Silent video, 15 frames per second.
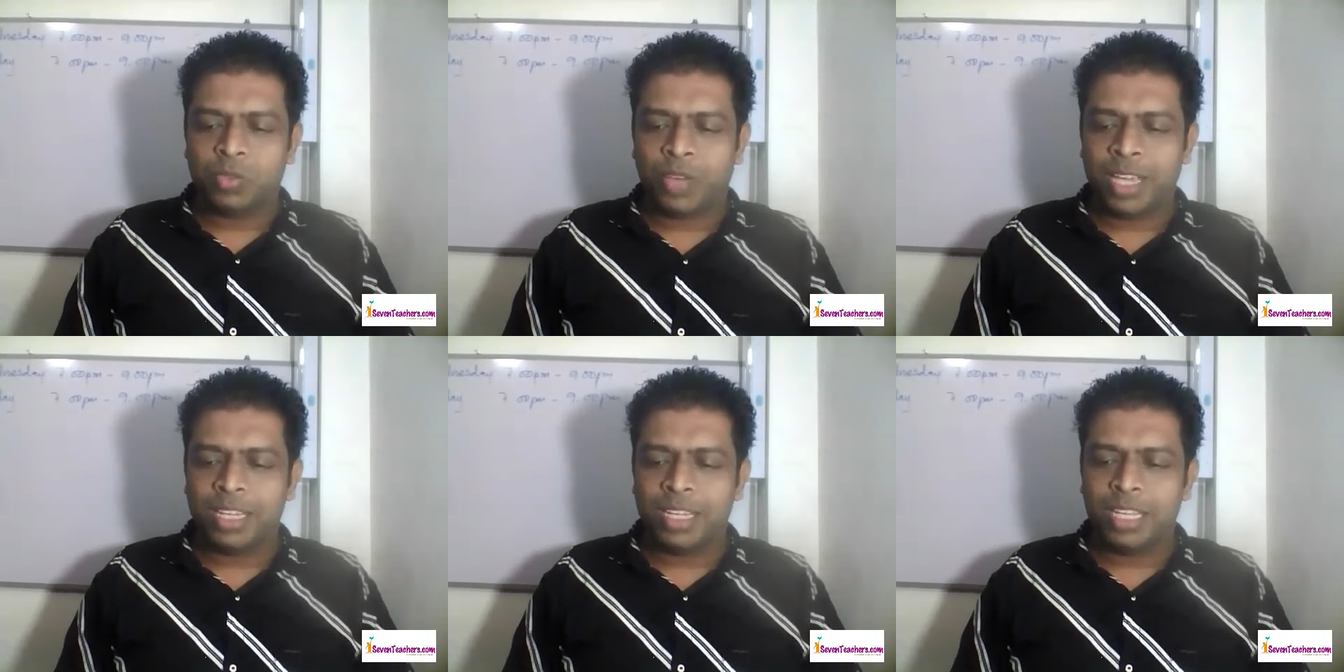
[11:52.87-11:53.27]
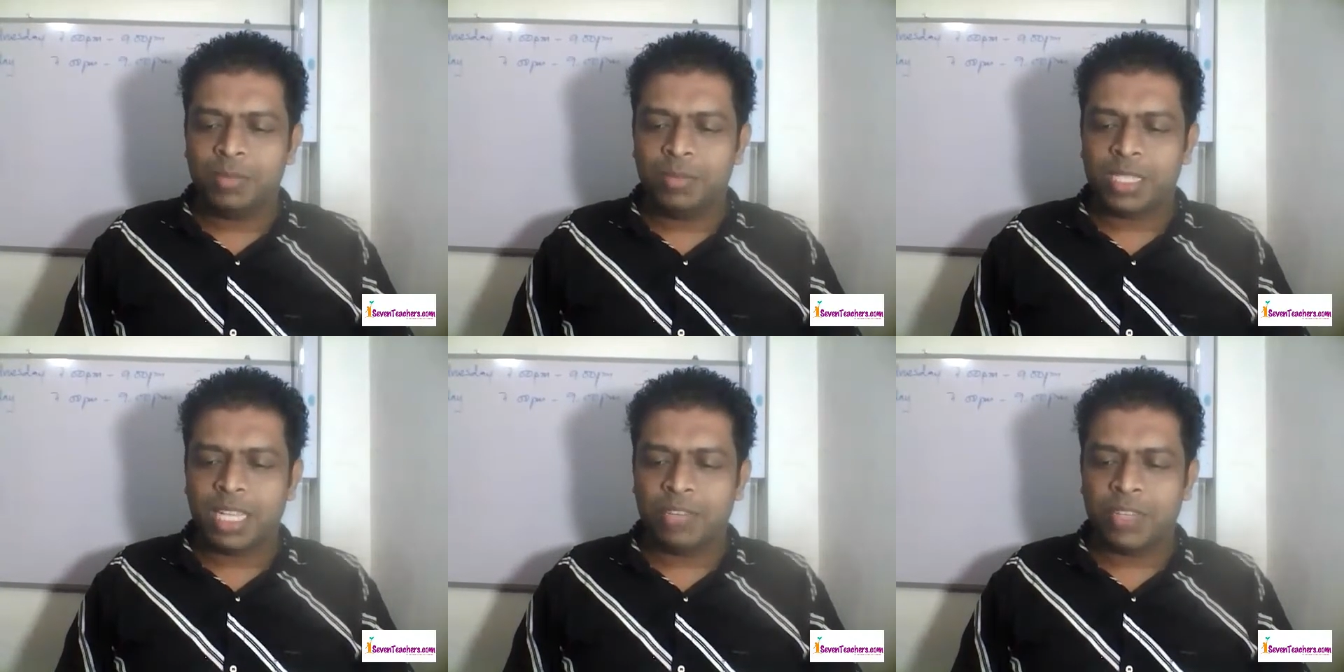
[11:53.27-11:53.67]
find
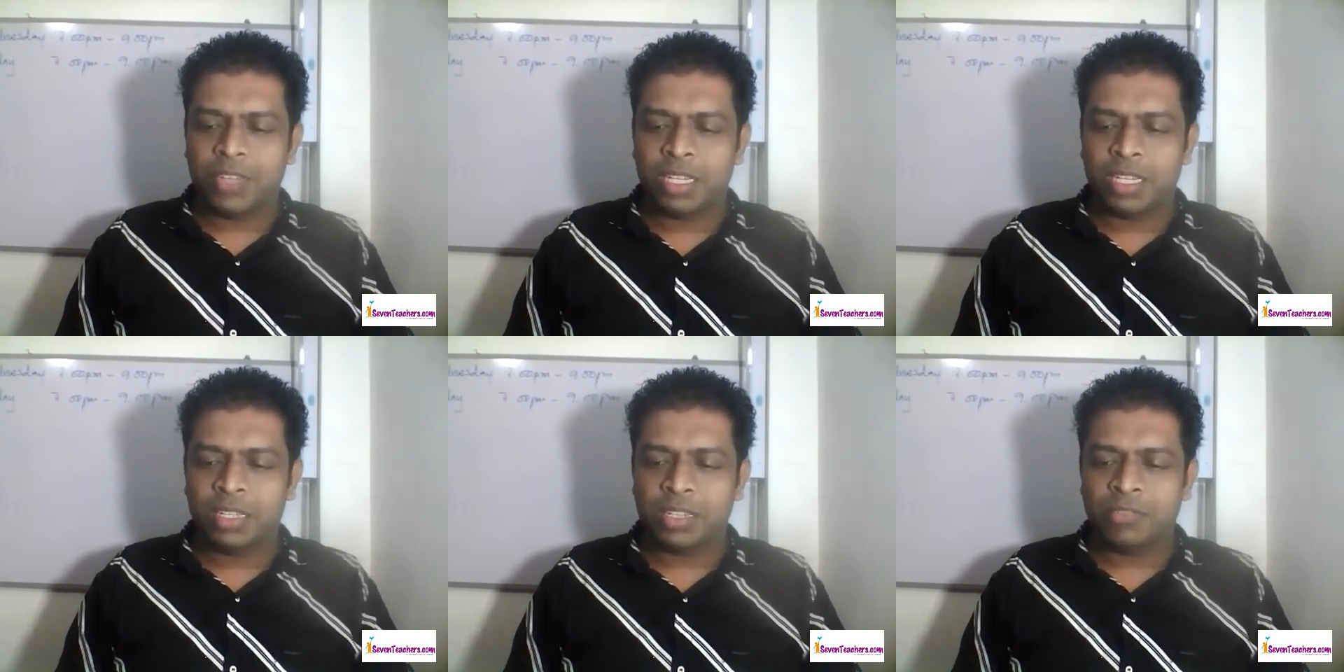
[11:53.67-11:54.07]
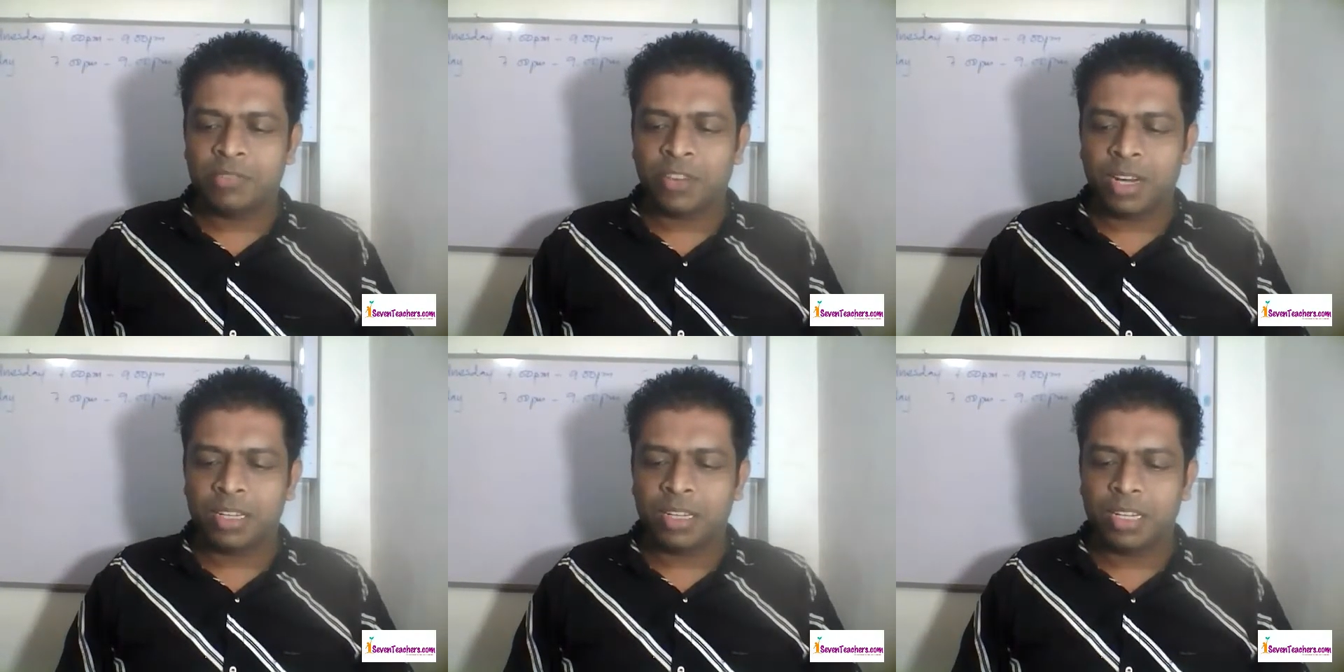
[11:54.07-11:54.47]
himself
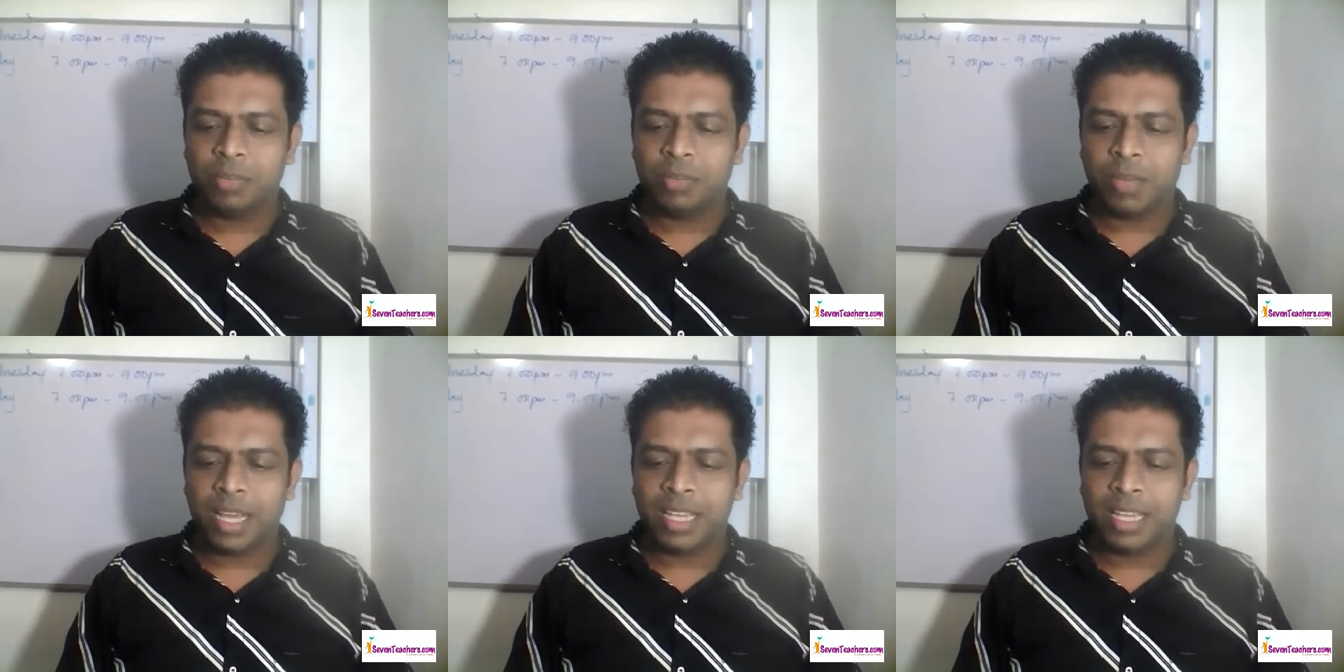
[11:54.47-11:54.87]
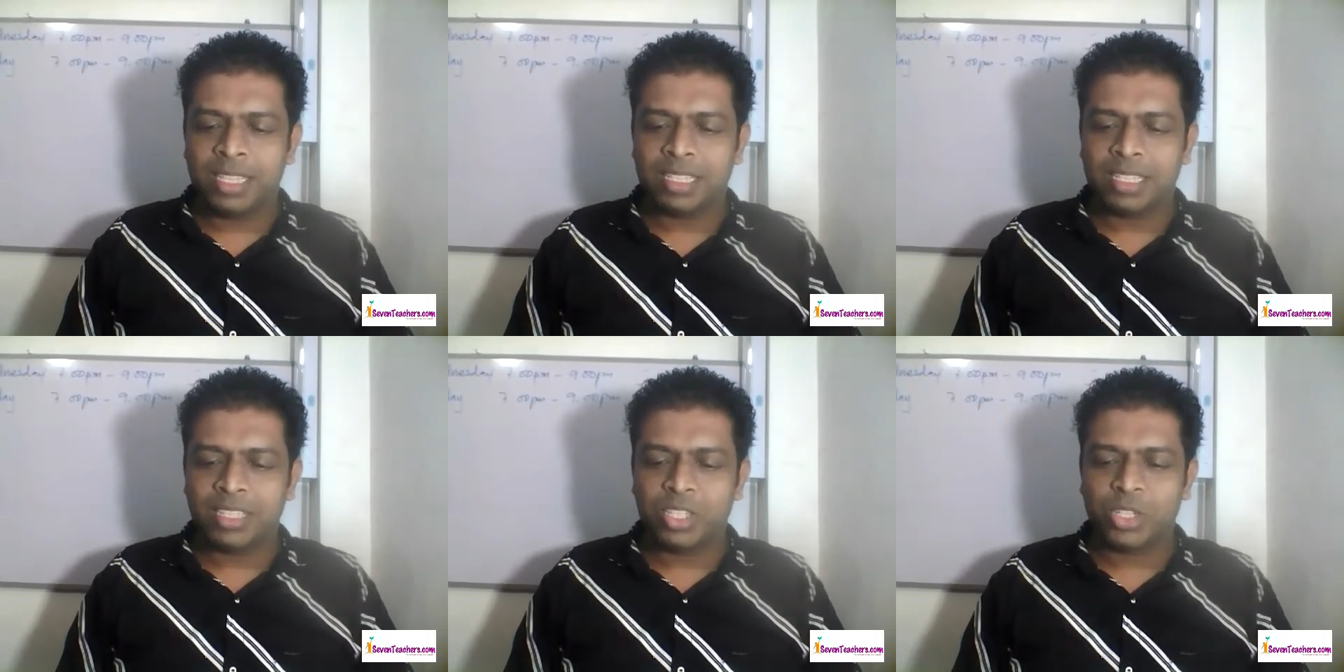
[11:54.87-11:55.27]
confronted by
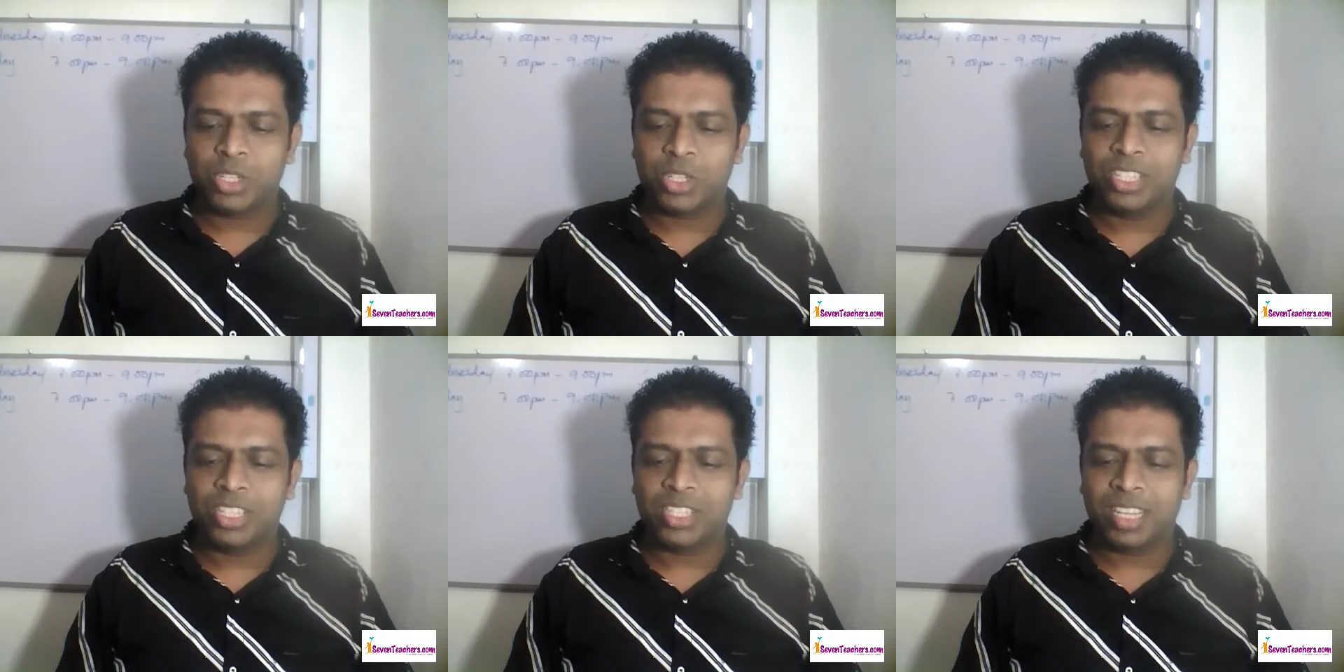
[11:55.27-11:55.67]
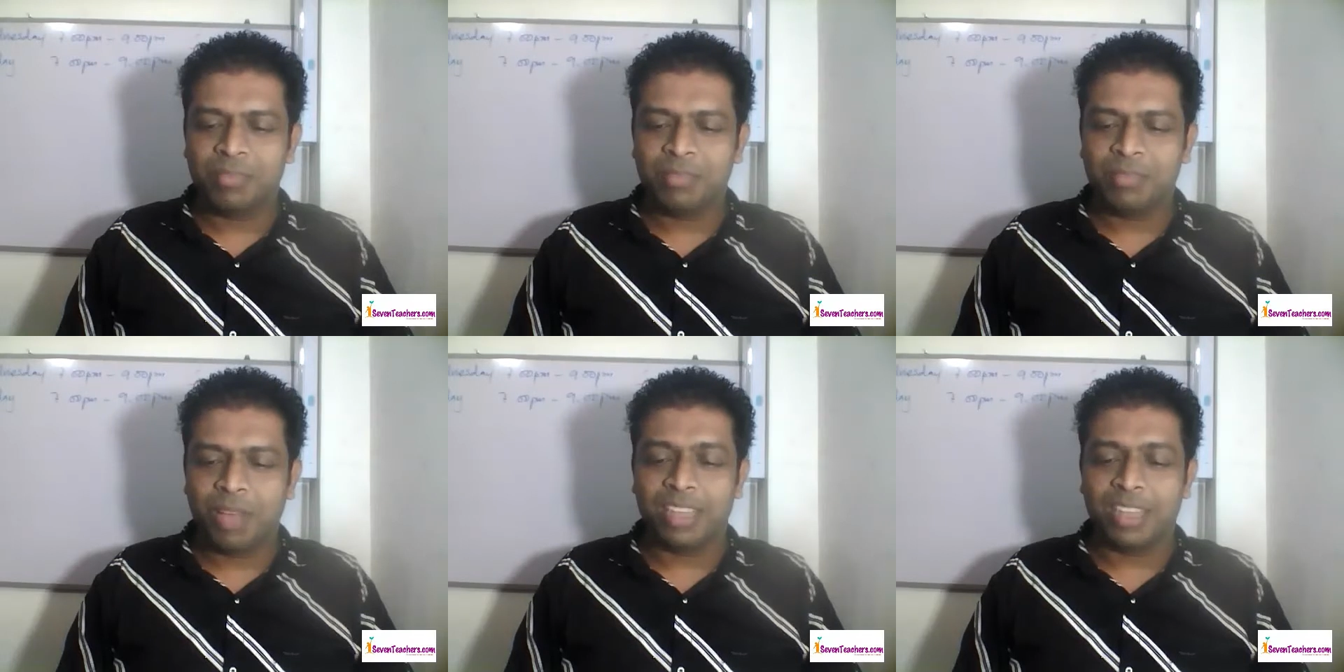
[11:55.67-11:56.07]
his estranged
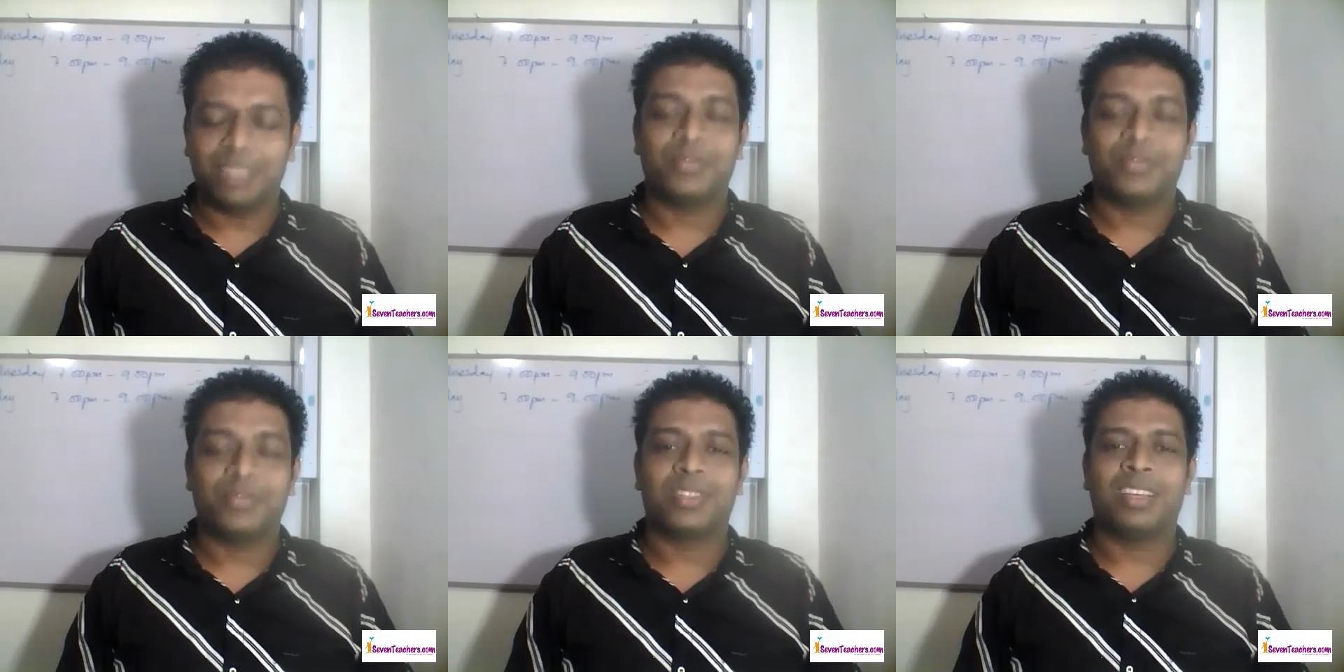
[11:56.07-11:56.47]
son Mali.